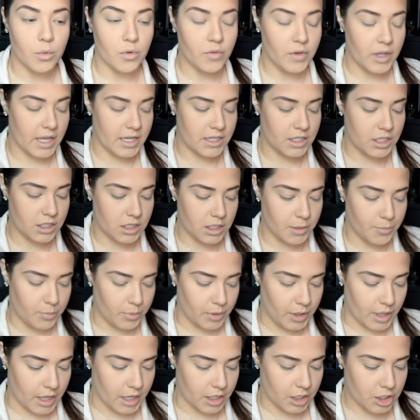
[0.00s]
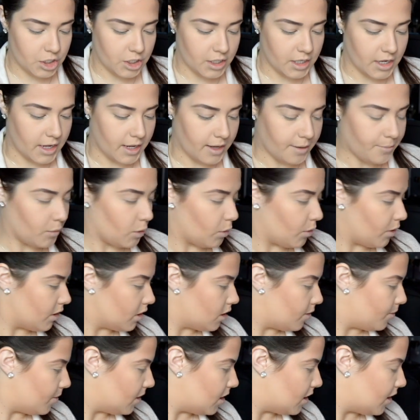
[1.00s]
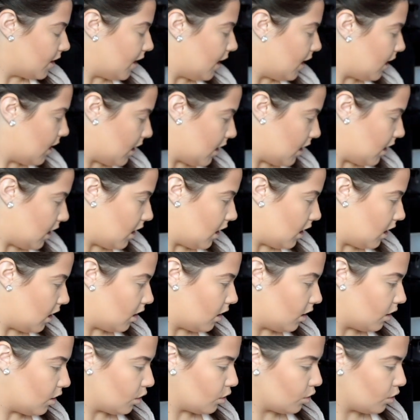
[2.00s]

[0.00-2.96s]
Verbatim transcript: Moving on to some blush, I'm going to be taking,